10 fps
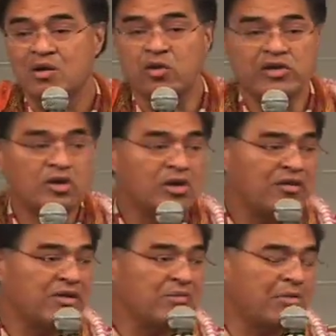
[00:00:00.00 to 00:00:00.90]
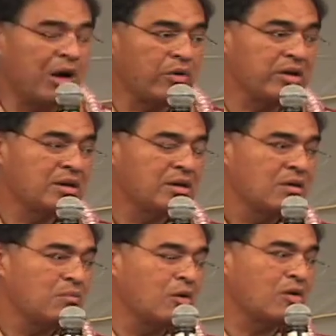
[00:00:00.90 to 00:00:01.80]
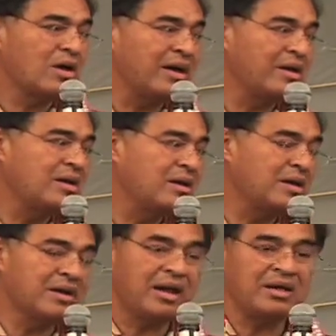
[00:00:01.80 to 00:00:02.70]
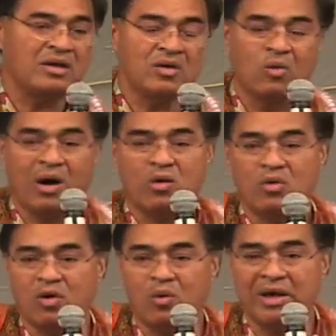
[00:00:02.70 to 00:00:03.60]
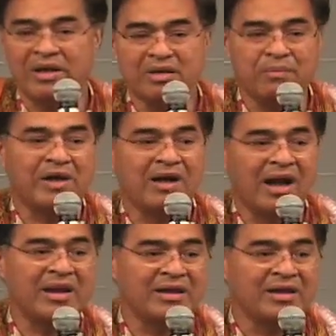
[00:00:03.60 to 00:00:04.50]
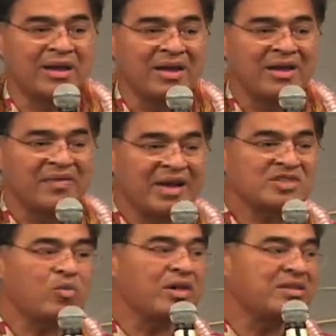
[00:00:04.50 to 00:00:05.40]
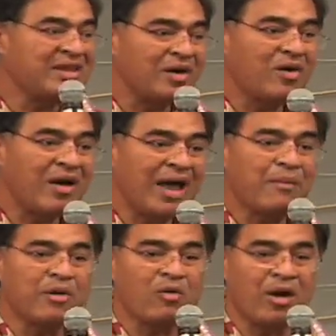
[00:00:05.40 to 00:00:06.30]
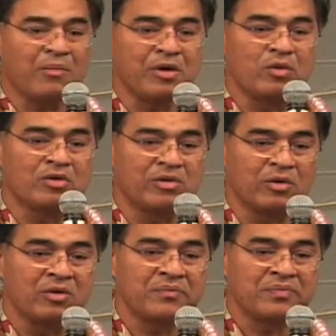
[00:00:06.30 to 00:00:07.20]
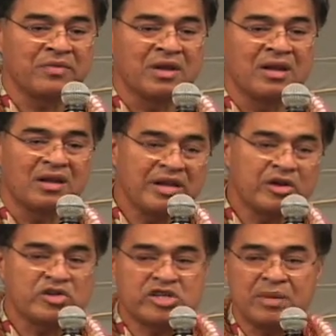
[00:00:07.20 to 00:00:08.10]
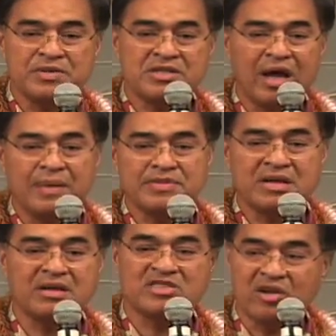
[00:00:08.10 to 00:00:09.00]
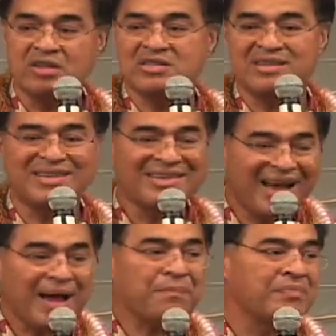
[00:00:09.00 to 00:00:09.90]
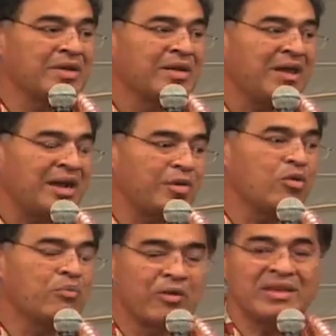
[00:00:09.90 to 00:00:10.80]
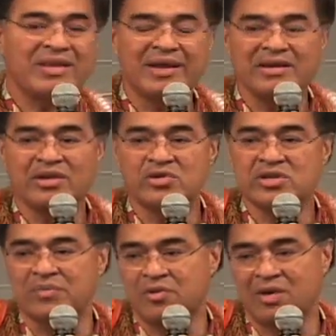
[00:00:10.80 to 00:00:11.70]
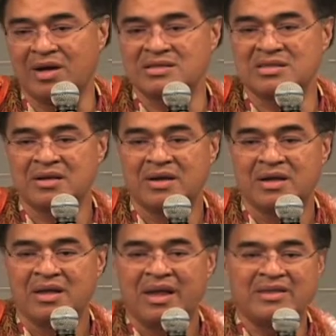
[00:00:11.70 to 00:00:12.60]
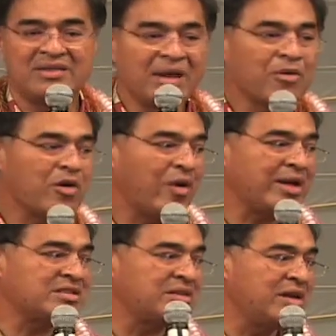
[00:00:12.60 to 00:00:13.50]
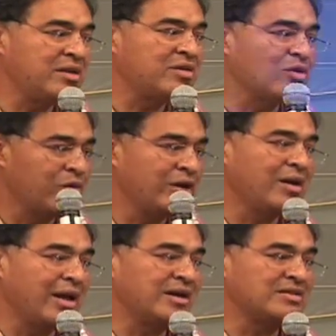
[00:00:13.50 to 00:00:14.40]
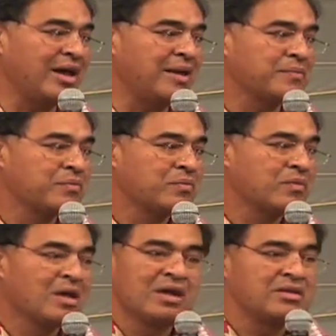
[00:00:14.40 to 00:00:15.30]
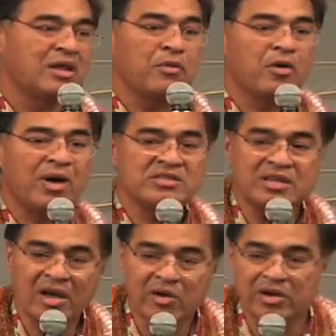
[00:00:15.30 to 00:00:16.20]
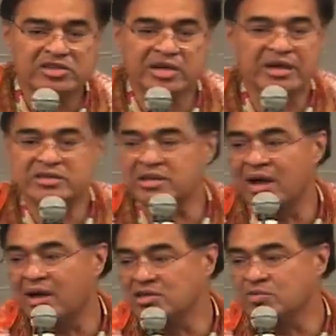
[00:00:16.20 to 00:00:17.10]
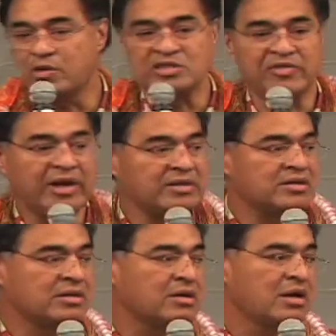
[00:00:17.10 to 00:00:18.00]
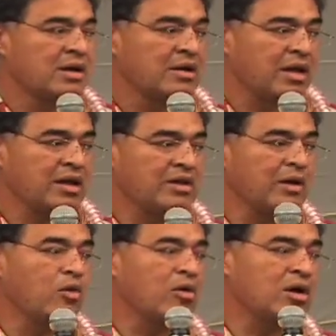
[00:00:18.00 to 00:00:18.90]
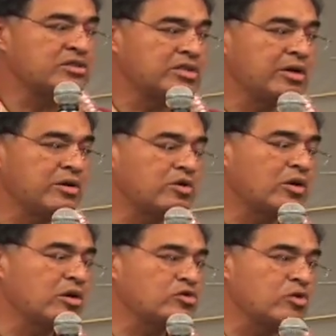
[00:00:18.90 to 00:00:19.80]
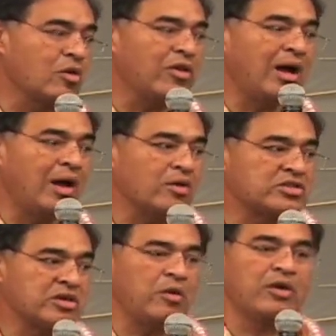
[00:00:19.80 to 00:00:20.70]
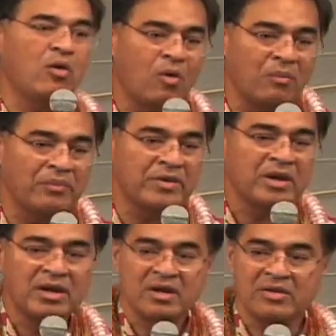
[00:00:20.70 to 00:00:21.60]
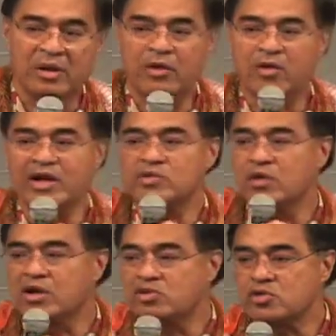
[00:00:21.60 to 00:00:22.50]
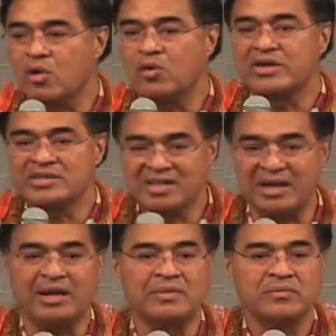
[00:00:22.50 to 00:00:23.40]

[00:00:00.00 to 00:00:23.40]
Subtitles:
Whether you live on Maui, Molokai, Lanai, Oahu, Kauai, the Big Island, that's what Neil Abercrombie will do. Leadership starts at the top, and he will bring that leadership to us. And Democrats need realize that. Democrats are not going to change in the House, sports fans. Okay? They will continue to control the House here at home. Democrats will control the Senate.